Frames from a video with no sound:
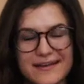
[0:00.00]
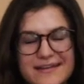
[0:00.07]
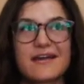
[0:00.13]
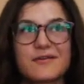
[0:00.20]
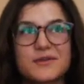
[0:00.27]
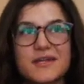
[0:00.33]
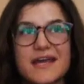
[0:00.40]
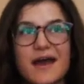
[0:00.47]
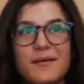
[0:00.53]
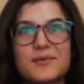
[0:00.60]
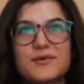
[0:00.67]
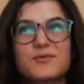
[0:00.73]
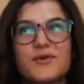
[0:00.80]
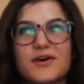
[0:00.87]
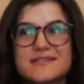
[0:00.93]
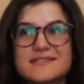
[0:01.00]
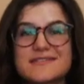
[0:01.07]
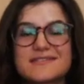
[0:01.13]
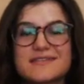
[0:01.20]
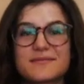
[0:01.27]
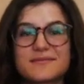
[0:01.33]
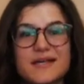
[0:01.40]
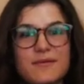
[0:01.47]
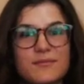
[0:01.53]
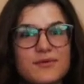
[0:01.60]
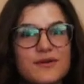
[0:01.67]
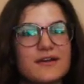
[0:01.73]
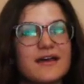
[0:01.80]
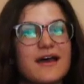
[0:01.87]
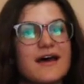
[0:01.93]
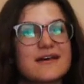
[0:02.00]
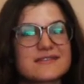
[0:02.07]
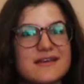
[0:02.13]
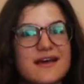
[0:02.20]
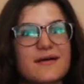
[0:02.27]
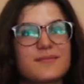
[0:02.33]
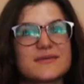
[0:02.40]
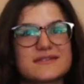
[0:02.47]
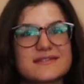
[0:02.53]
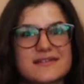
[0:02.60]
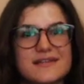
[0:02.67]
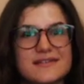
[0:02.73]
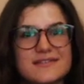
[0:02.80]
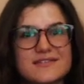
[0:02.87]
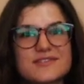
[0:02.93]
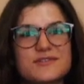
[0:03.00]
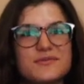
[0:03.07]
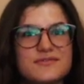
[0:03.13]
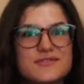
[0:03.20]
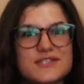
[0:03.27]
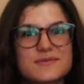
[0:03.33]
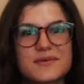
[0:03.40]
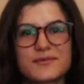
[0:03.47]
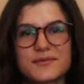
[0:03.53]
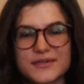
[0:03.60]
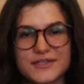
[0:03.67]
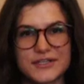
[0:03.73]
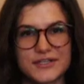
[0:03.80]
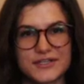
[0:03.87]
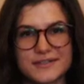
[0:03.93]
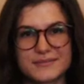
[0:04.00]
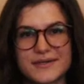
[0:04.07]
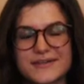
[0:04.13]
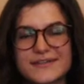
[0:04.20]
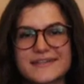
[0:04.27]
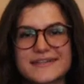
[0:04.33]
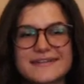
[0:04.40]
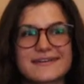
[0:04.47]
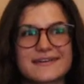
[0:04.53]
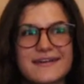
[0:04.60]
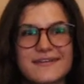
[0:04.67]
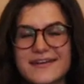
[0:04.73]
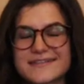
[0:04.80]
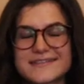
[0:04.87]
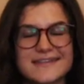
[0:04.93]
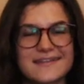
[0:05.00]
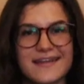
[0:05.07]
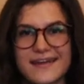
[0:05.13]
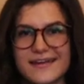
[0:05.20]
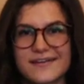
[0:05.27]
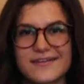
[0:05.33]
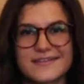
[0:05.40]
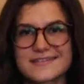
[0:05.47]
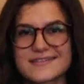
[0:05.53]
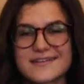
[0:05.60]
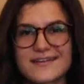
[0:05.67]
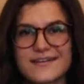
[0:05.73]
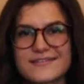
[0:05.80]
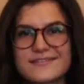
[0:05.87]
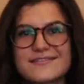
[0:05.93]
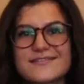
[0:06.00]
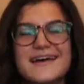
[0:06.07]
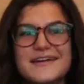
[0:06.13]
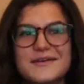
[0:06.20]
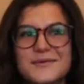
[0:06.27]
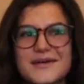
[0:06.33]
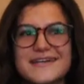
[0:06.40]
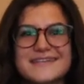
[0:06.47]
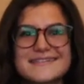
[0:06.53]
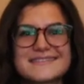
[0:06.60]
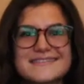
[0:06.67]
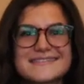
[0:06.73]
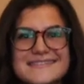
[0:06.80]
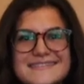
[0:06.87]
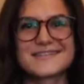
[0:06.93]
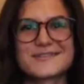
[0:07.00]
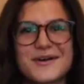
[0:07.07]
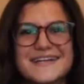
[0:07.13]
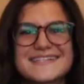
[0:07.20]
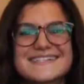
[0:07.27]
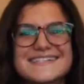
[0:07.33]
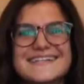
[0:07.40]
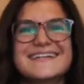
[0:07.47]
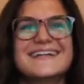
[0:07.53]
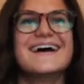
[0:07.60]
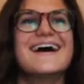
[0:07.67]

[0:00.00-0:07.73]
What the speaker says: That only happened once in September and it hasn't happened since. So we've just been really good about like collecting the hair and stuff. Anyways, next question.